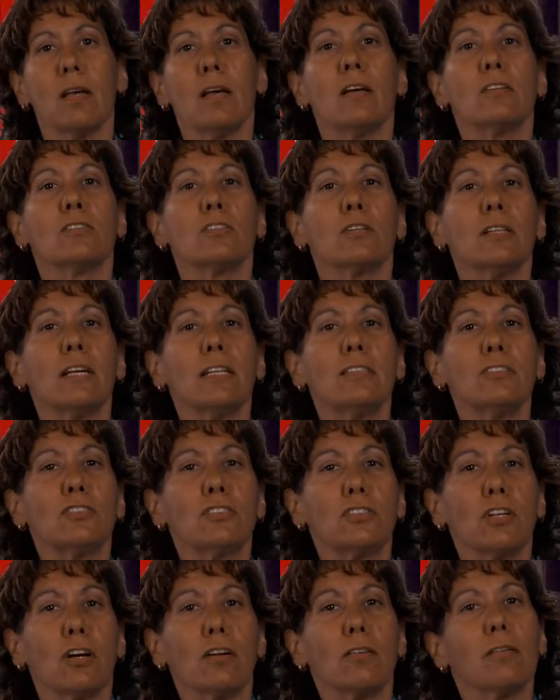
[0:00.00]
So let's
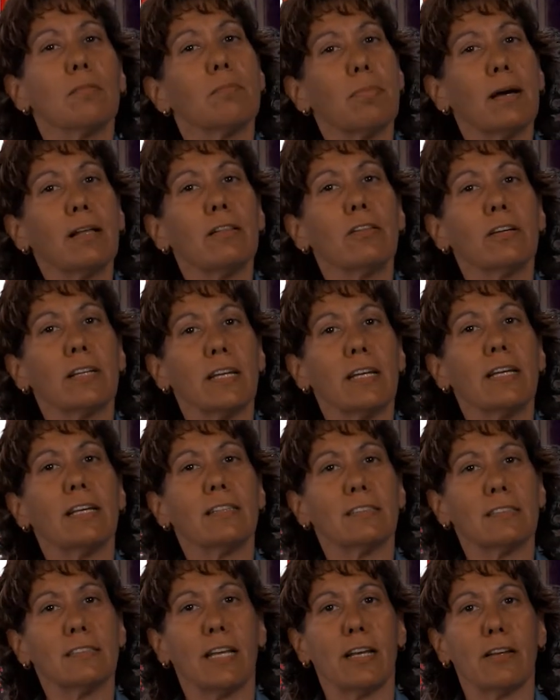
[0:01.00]
start by looking at
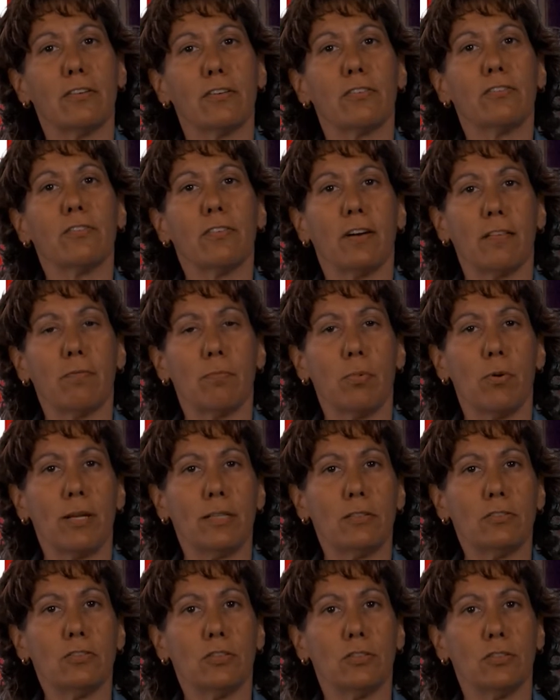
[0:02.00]
Standard
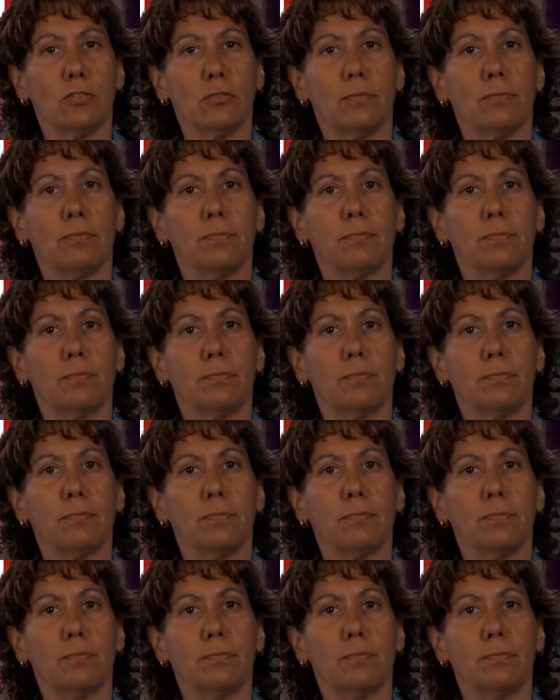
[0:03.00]
5.2.